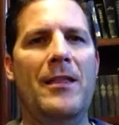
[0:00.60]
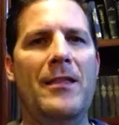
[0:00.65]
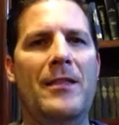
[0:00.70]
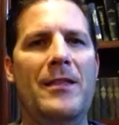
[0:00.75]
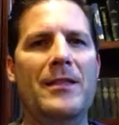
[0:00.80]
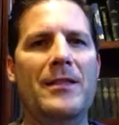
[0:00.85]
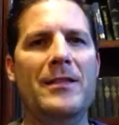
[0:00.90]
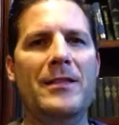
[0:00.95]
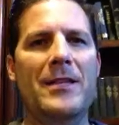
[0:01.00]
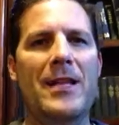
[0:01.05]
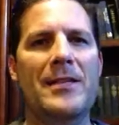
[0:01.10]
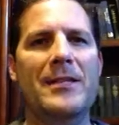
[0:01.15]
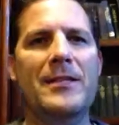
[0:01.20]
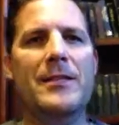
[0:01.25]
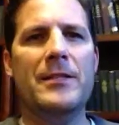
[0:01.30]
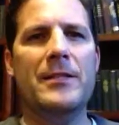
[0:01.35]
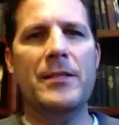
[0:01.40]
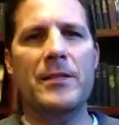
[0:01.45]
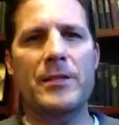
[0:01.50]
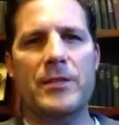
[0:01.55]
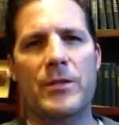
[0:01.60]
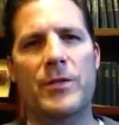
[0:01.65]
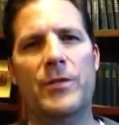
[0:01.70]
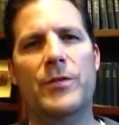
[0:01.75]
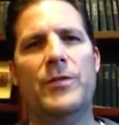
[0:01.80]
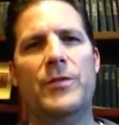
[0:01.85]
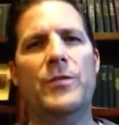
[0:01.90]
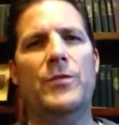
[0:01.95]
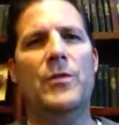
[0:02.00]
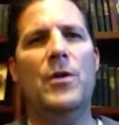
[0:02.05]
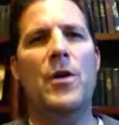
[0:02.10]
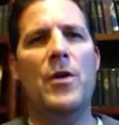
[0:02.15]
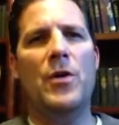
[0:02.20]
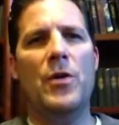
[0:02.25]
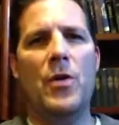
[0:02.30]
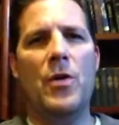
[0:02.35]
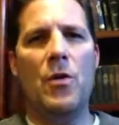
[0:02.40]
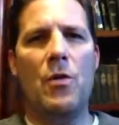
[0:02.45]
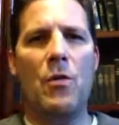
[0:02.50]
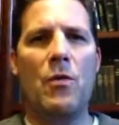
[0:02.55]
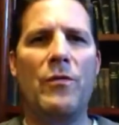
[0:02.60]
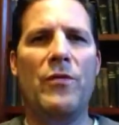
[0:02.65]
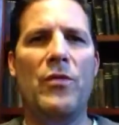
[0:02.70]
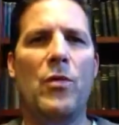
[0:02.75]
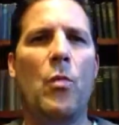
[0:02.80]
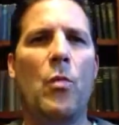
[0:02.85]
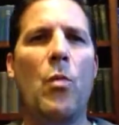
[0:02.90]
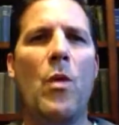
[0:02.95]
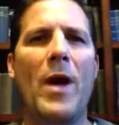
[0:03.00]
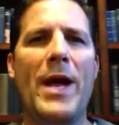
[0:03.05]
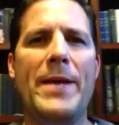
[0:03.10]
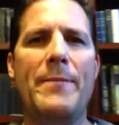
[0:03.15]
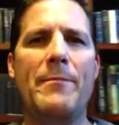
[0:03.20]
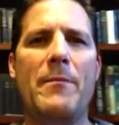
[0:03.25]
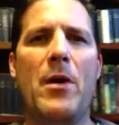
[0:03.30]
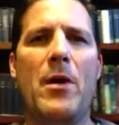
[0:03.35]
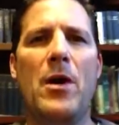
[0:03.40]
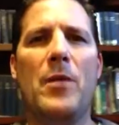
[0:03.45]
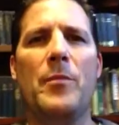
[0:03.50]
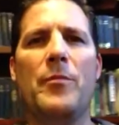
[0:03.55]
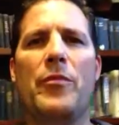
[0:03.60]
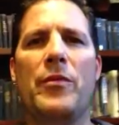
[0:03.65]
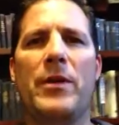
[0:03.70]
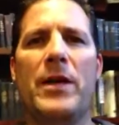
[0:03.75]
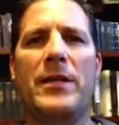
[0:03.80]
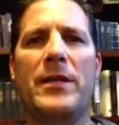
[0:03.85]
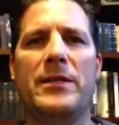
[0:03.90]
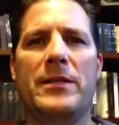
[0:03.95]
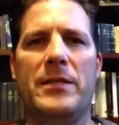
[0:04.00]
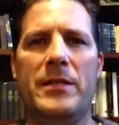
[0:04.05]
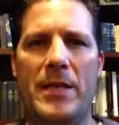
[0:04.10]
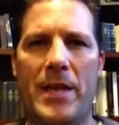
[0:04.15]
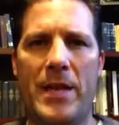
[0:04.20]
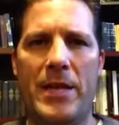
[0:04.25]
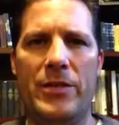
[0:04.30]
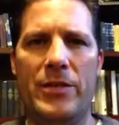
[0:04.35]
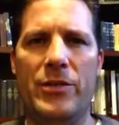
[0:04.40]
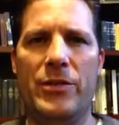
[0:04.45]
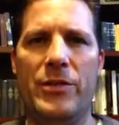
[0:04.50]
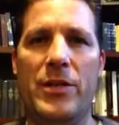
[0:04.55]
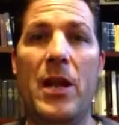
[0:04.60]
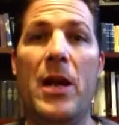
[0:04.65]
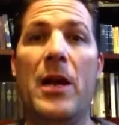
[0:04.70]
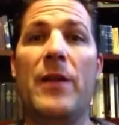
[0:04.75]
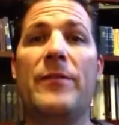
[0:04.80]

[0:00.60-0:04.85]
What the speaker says: This lesson is to go over the white Hmong pronunciation